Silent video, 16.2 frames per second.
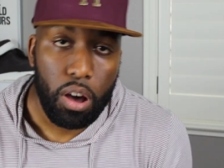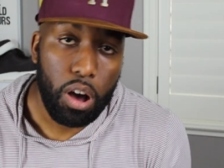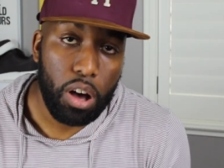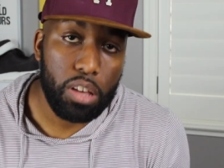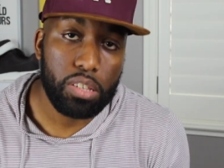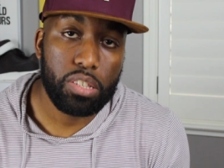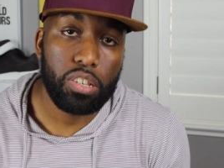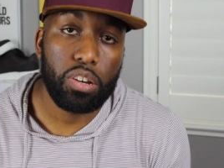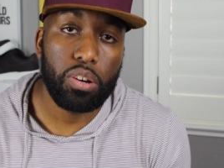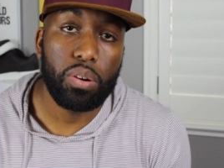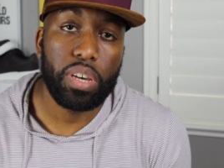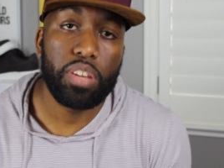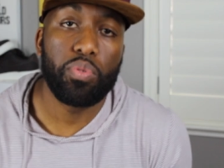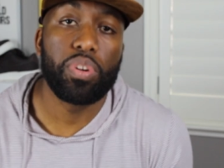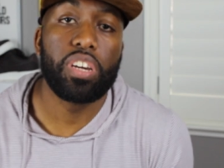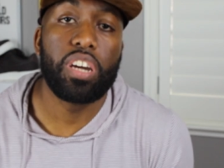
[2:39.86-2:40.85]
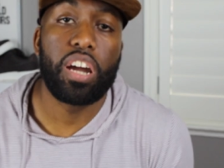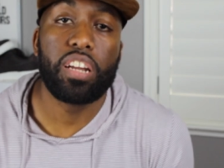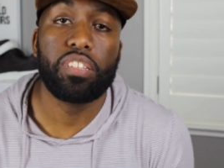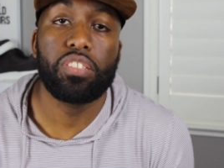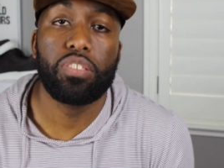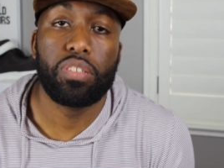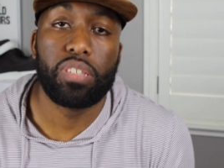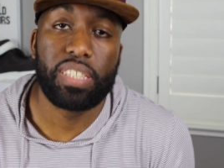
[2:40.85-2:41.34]
Also, in
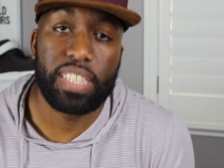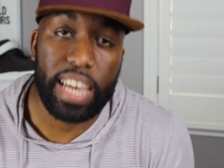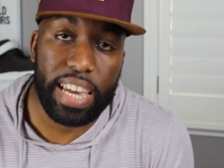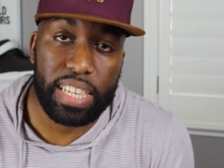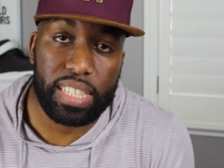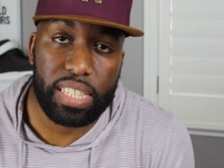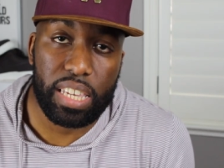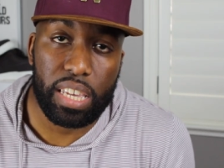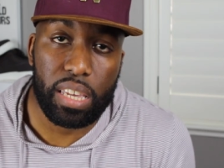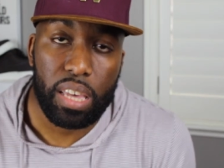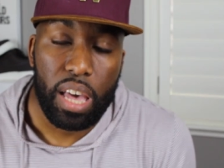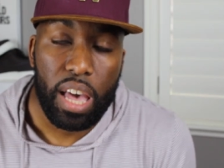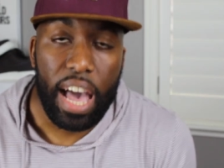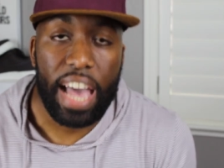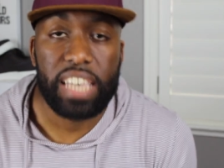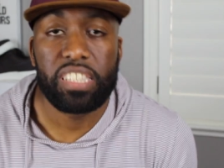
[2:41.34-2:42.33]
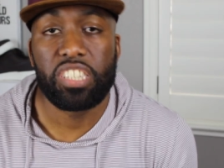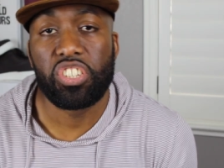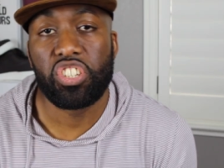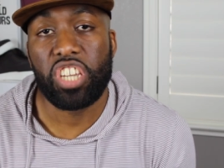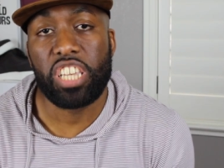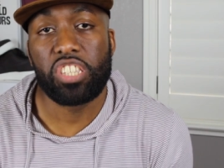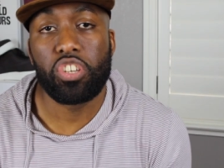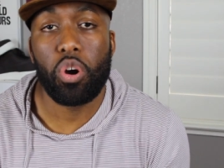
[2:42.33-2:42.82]
regards to sizing, I
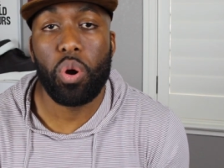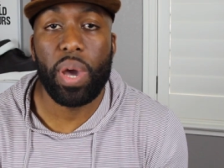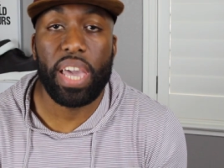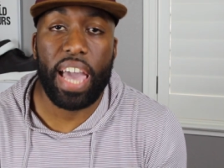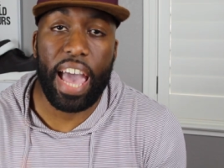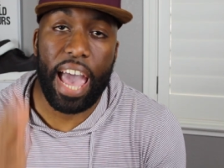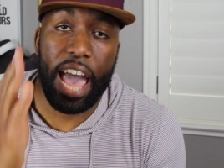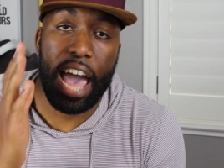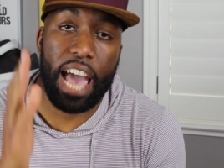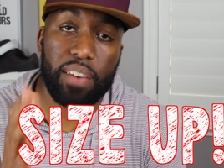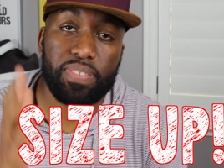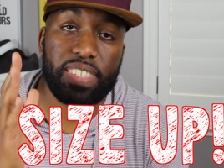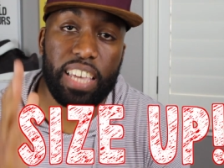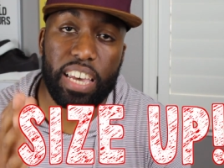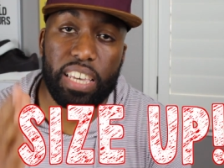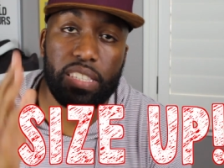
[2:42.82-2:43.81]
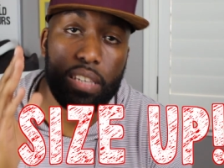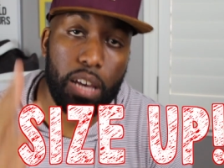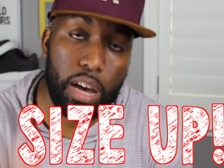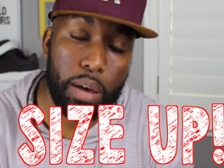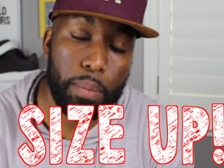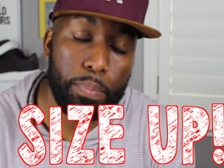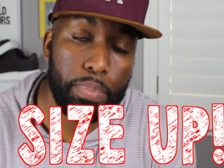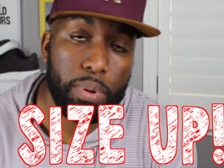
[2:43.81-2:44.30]
suggest going a half size
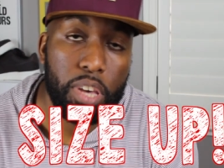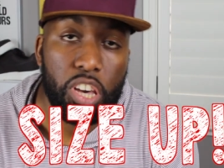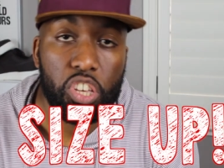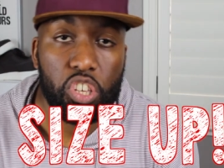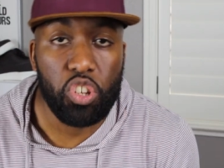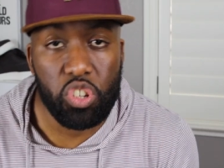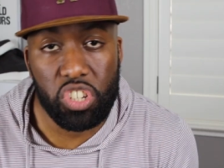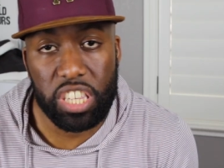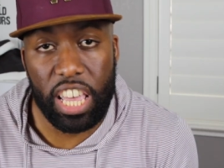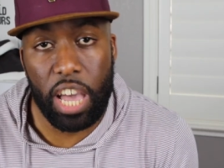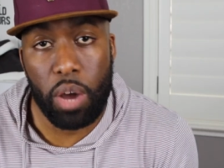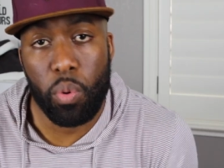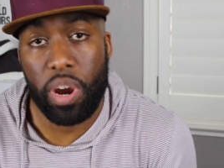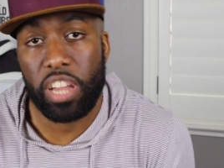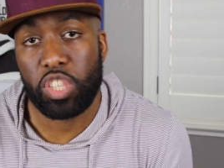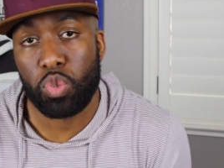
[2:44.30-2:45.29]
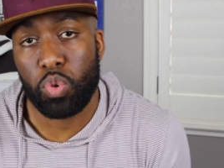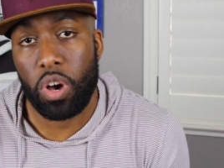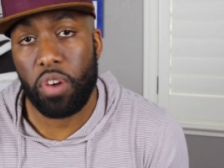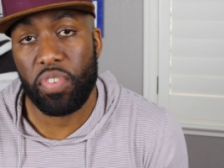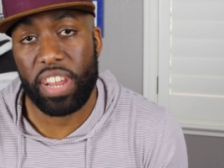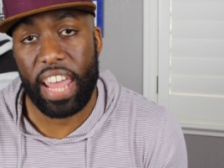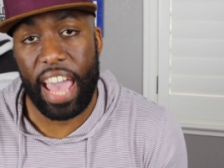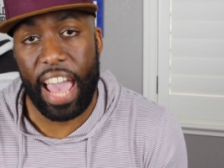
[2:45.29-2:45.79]
up. Usually I wear a
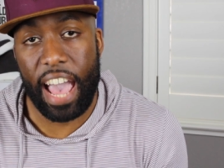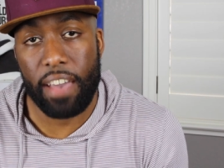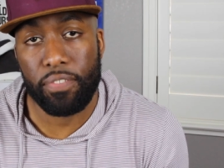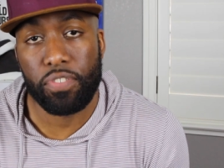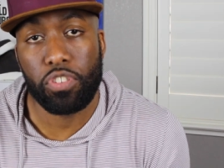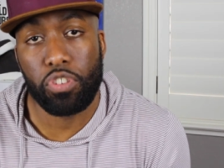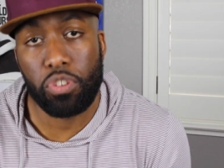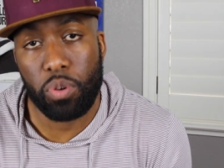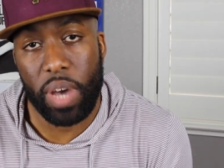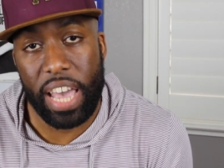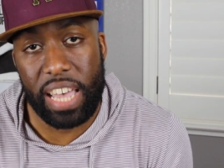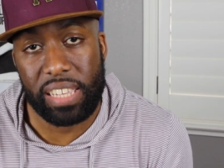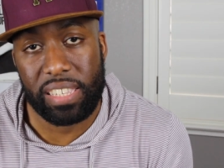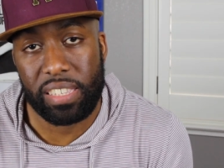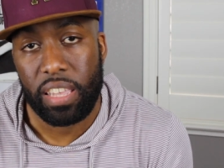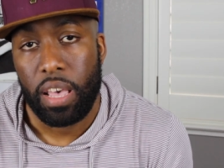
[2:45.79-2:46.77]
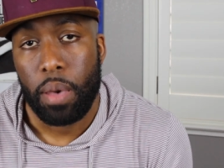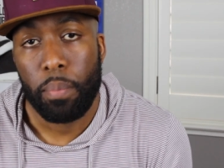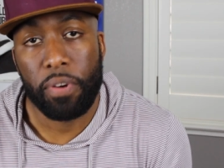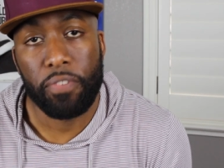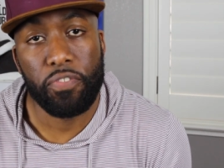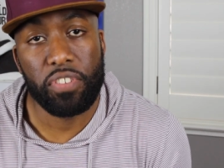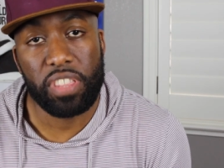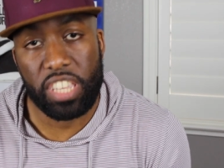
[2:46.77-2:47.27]
12.5 US,
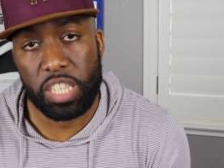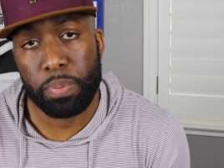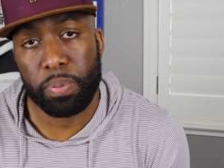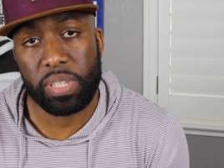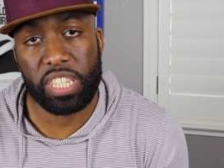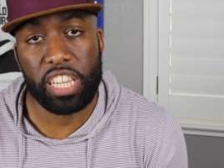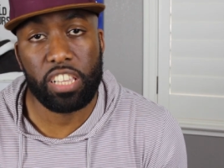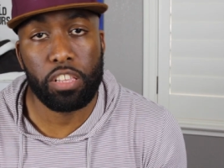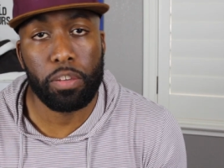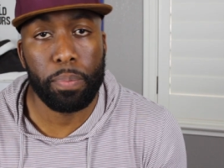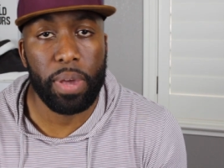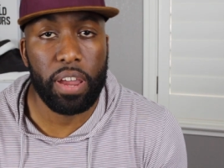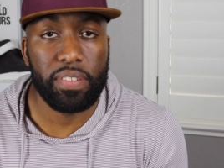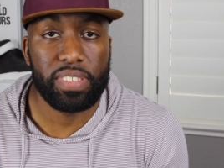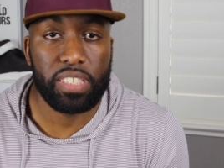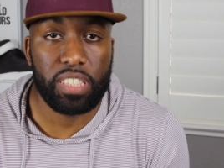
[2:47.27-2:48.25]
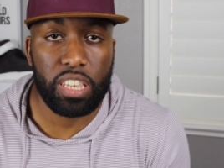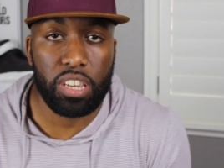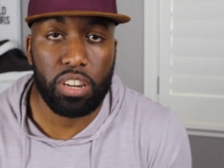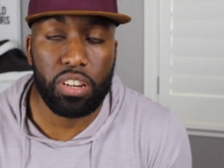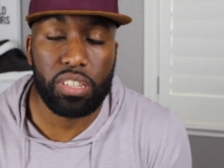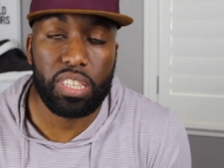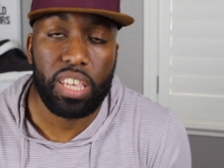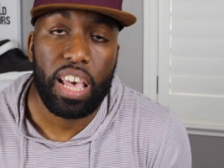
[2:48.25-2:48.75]
but for this particular pair of
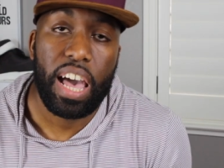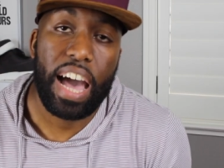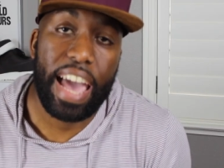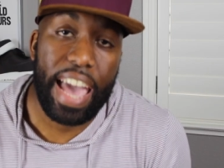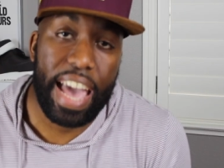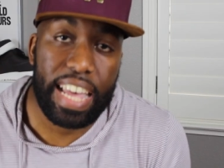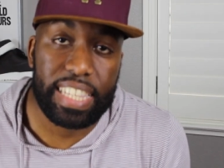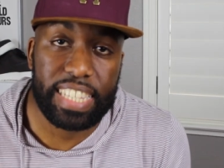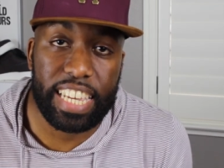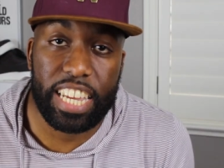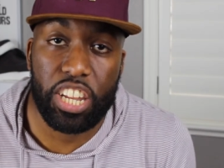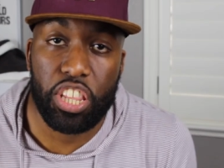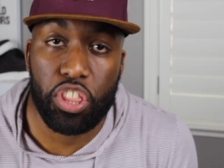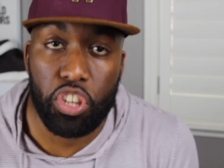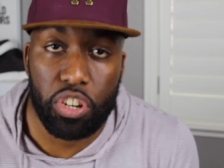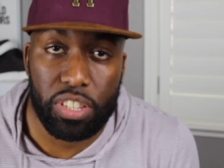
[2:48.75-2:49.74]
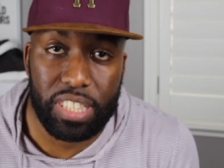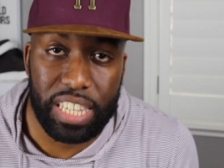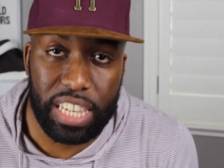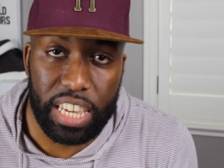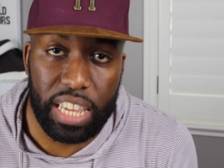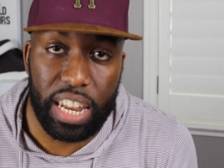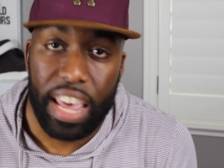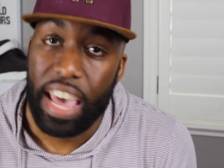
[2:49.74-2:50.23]
sneakers, I had to get a
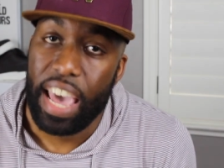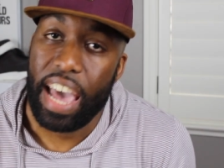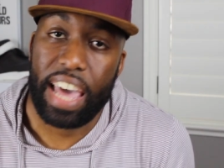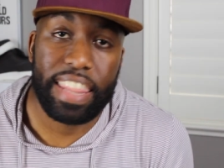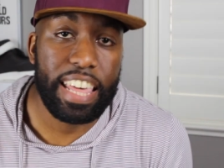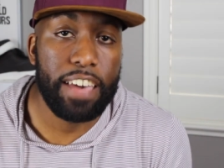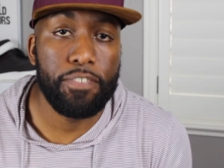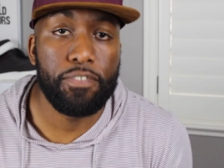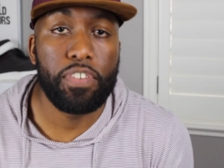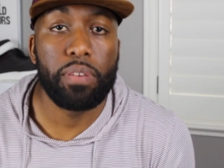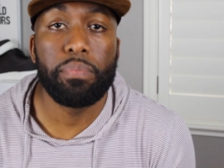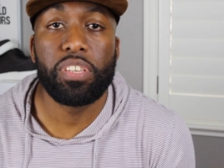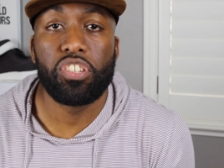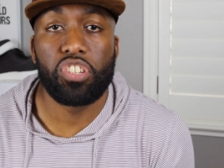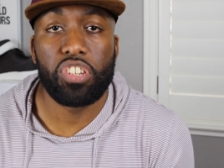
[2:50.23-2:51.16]
13, and that fit me